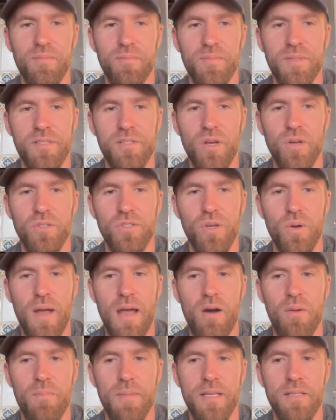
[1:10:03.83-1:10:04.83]
It's also
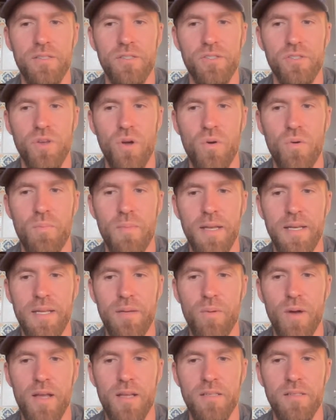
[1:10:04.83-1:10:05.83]
helped me in so many
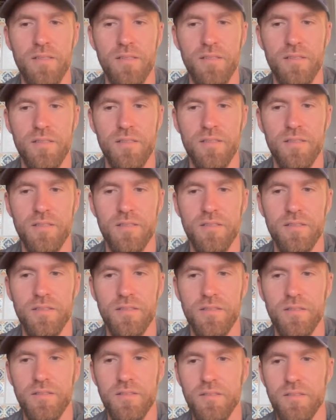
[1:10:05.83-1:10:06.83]
ways.
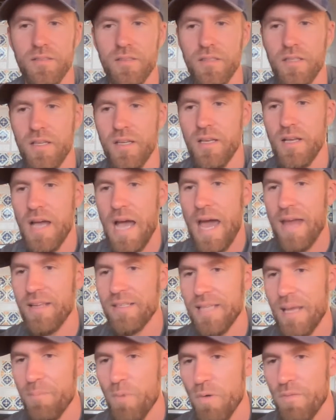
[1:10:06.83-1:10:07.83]
Edders,
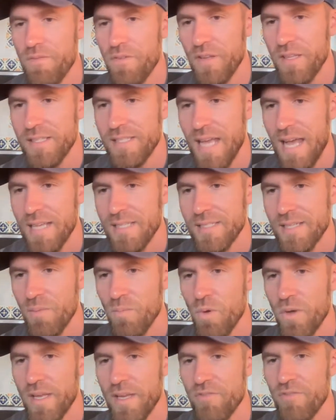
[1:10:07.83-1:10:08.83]
I'm up for the task and
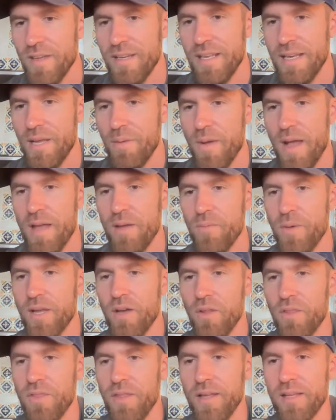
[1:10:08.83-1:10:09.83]
we'll get rid anyway. We
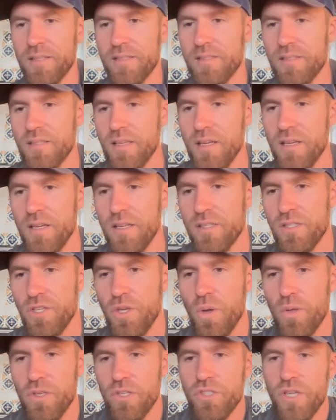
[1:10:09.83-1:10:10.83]
got things to do
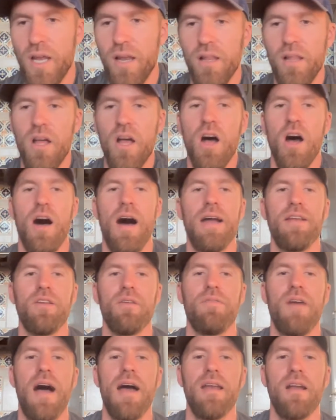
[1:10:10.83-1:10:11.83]
on your channel. All right,
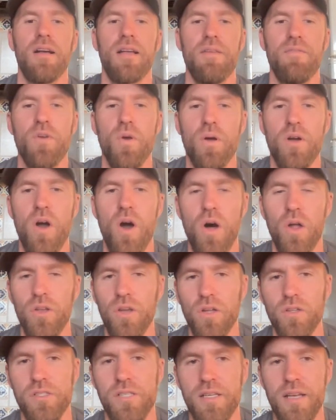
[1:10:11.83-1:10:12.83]
Divine, I'll give you a call,
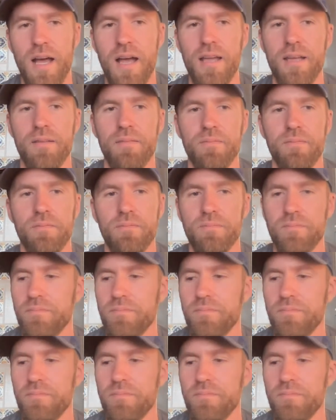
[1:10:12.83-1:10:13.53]
not tonight.